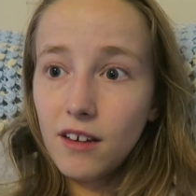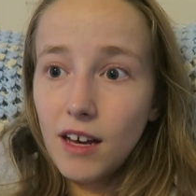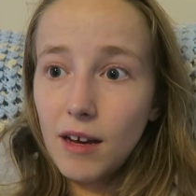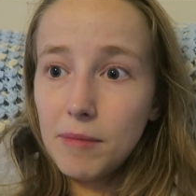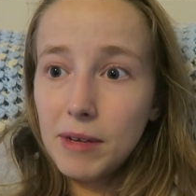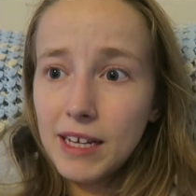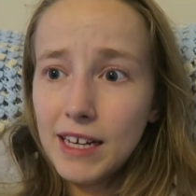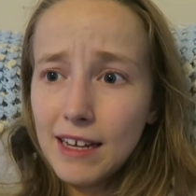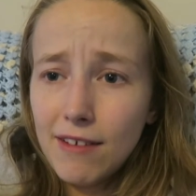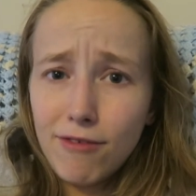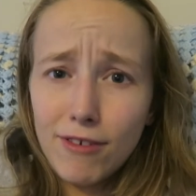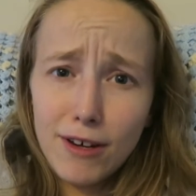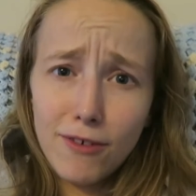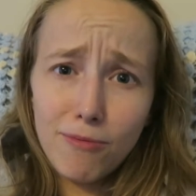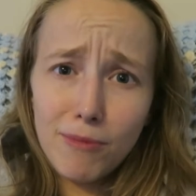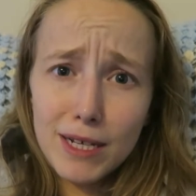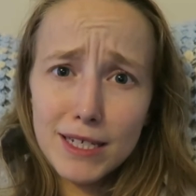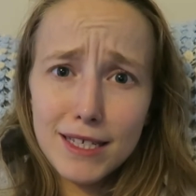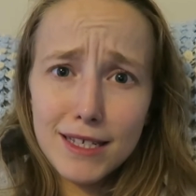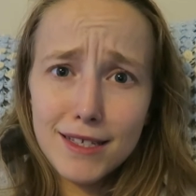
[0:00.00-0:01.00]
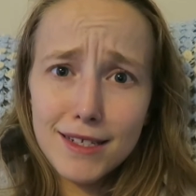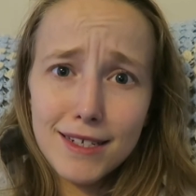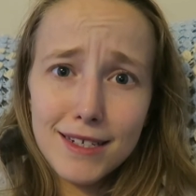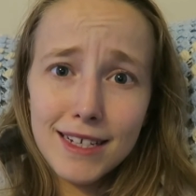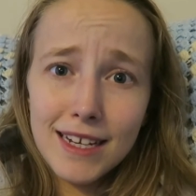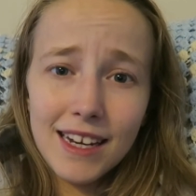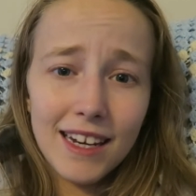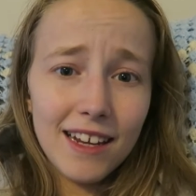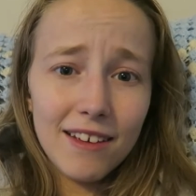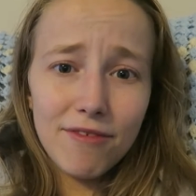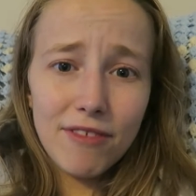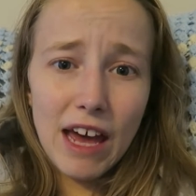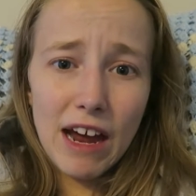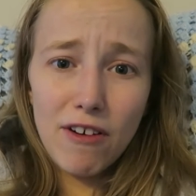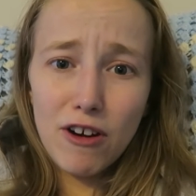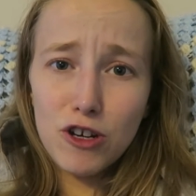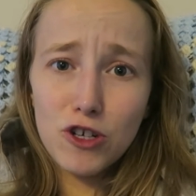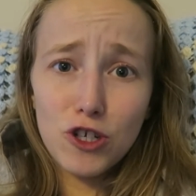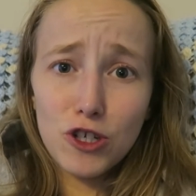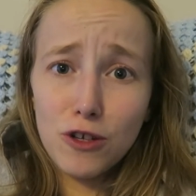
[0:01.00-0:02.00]
I mean, even if my sister didn't live
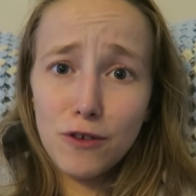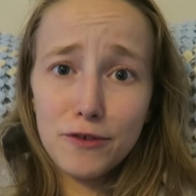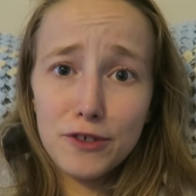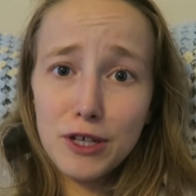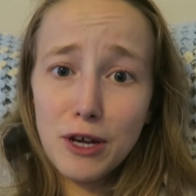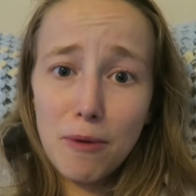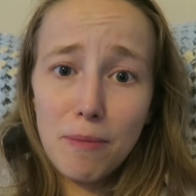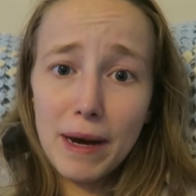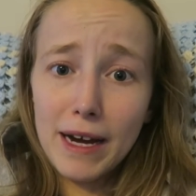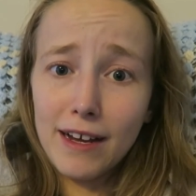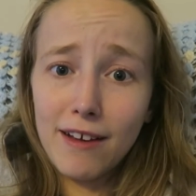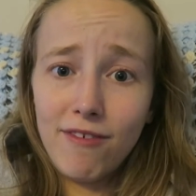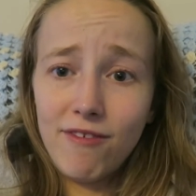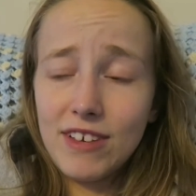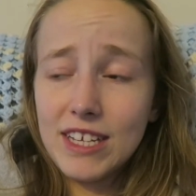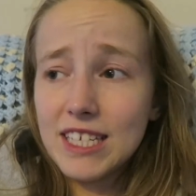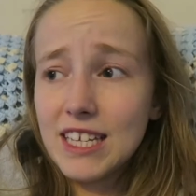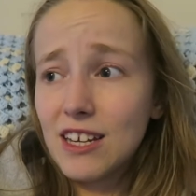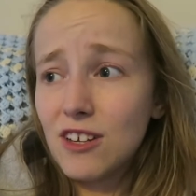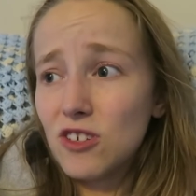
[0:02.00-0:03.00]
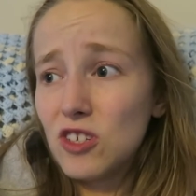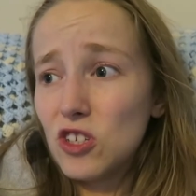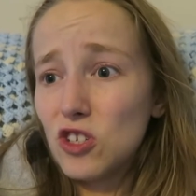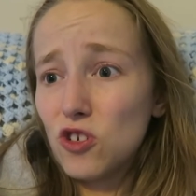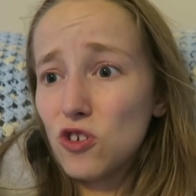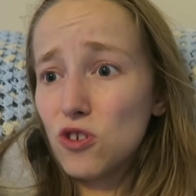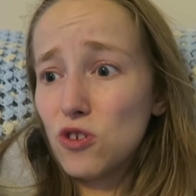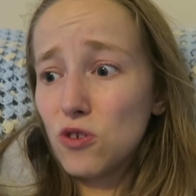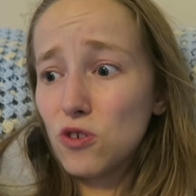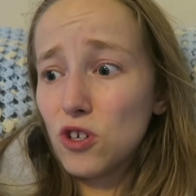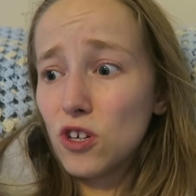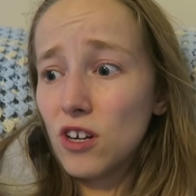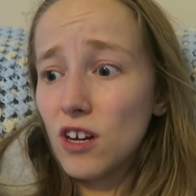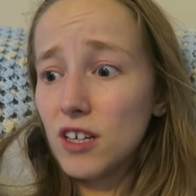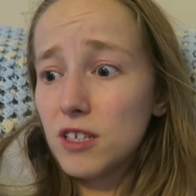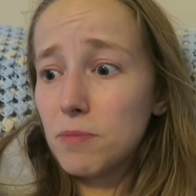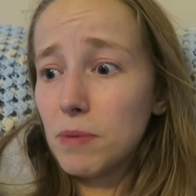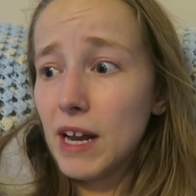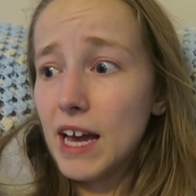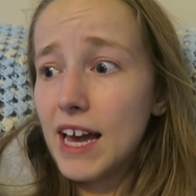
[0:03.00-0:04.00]
there, I'd just love to go back and visit, because it's just such a
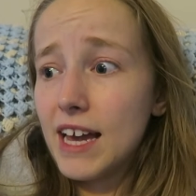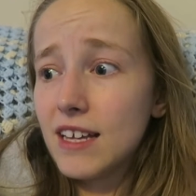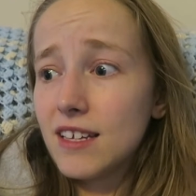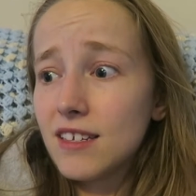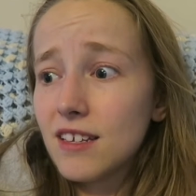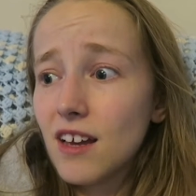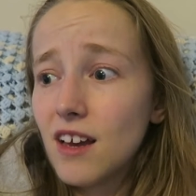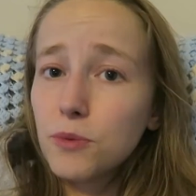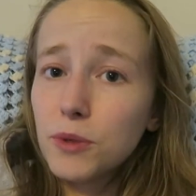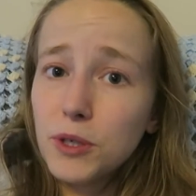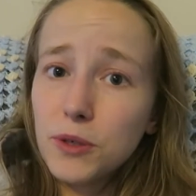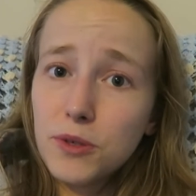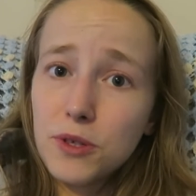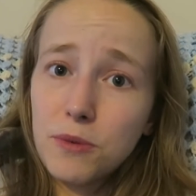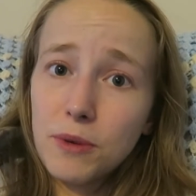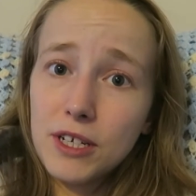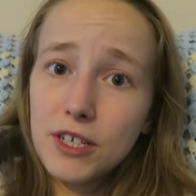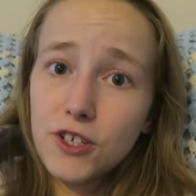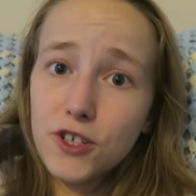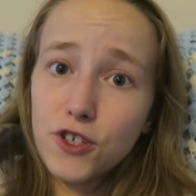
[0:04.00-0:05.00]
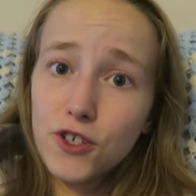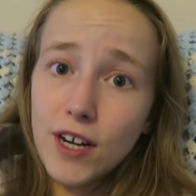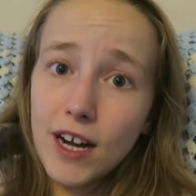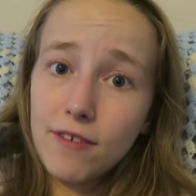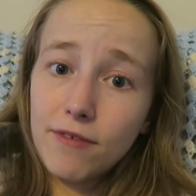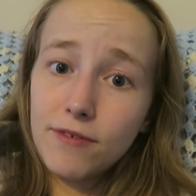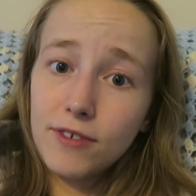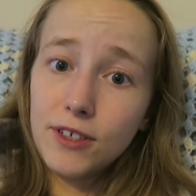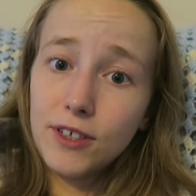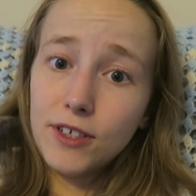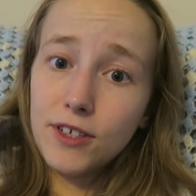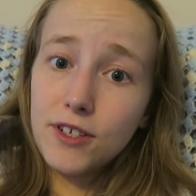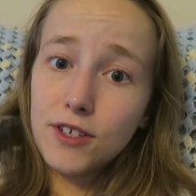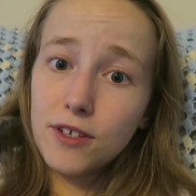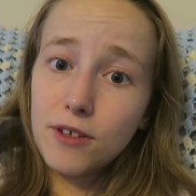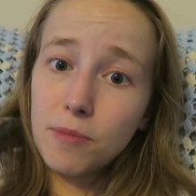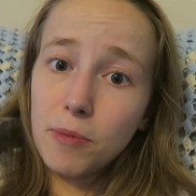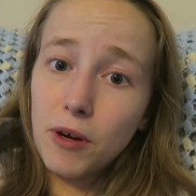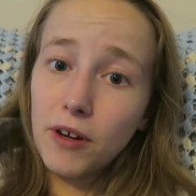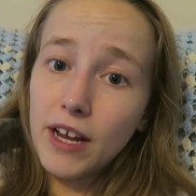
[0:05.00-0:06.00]
nice place. We also went to Stratford
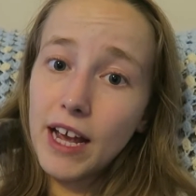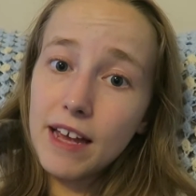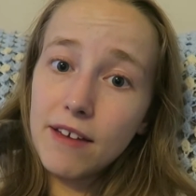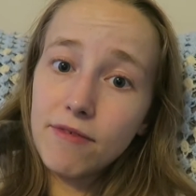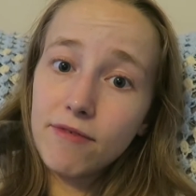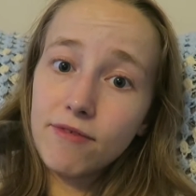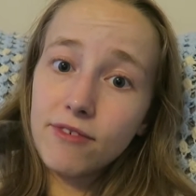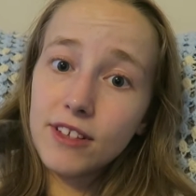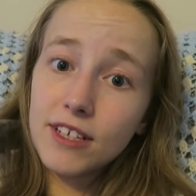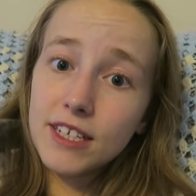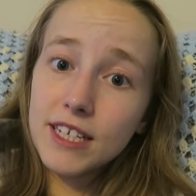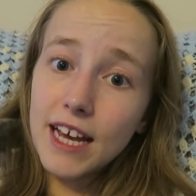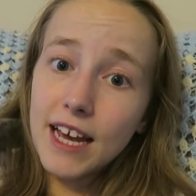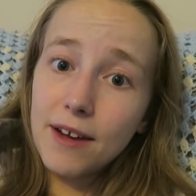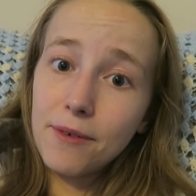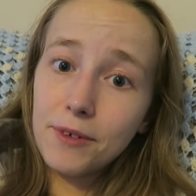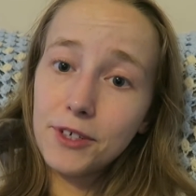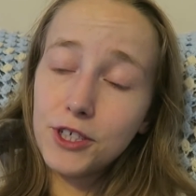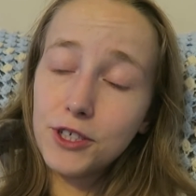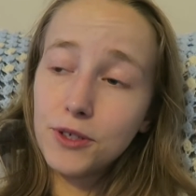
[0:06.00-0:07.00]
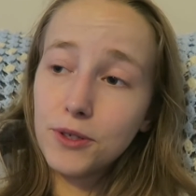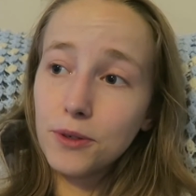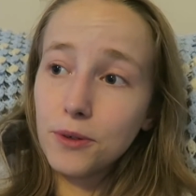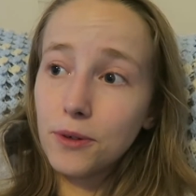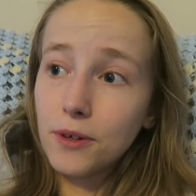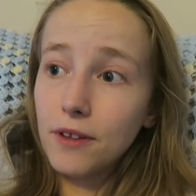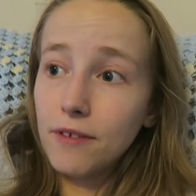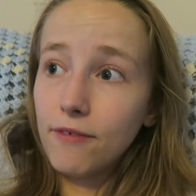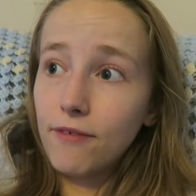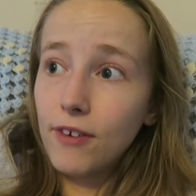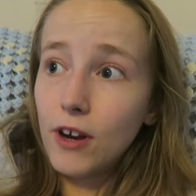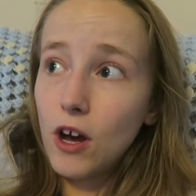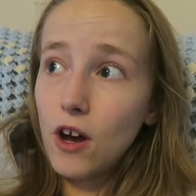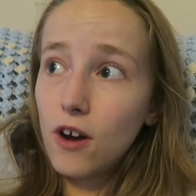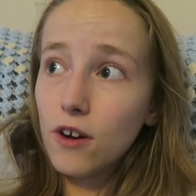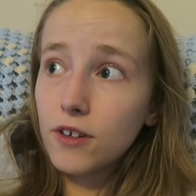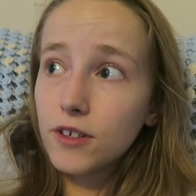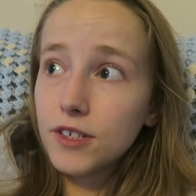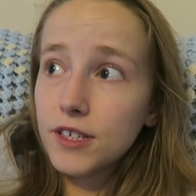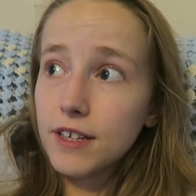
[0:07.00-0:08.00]
upon Avon for the day, which you saw in the
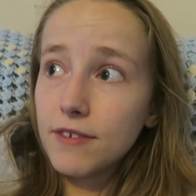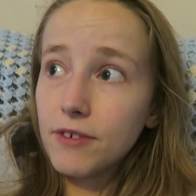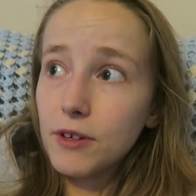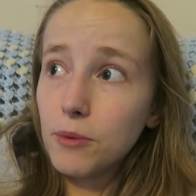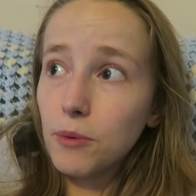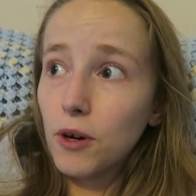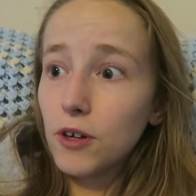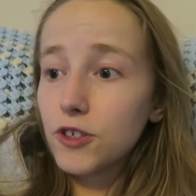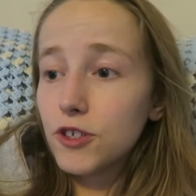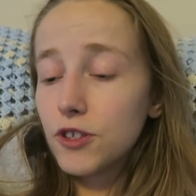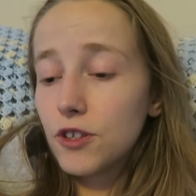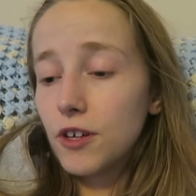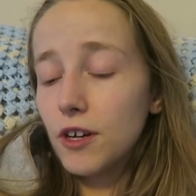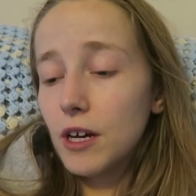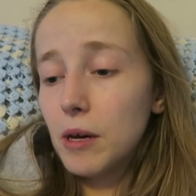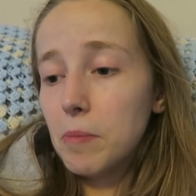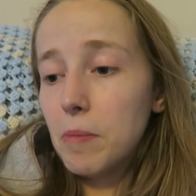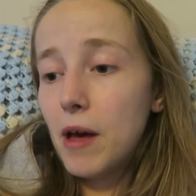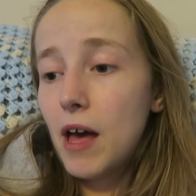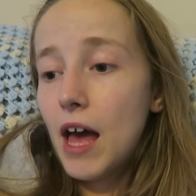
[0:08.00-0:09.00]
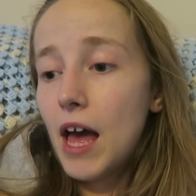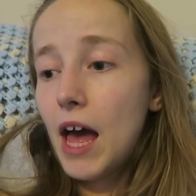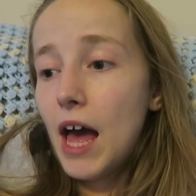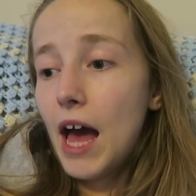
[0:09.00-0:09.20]
vlogs if you watched them,